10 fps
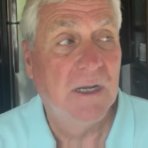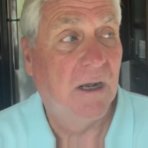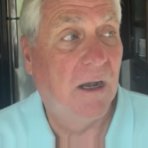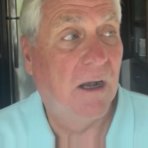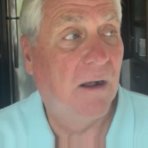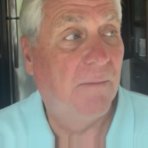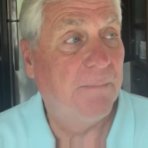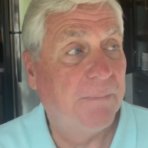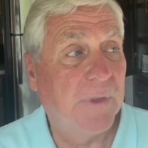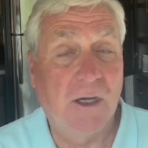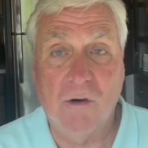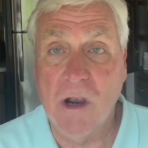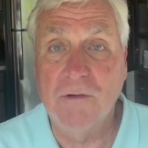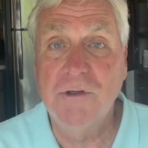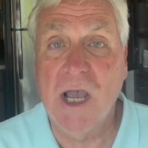a
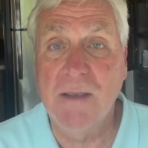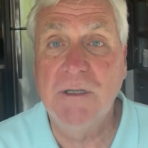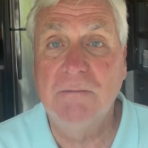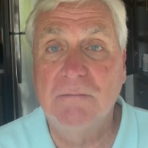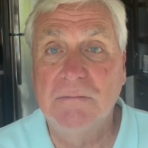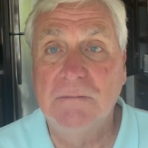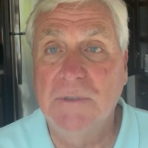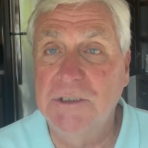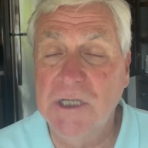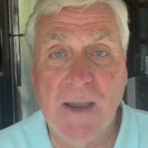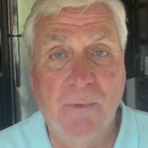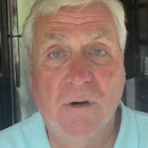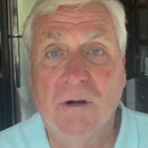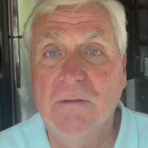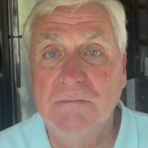crown diamond, the top
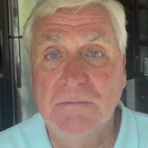earner.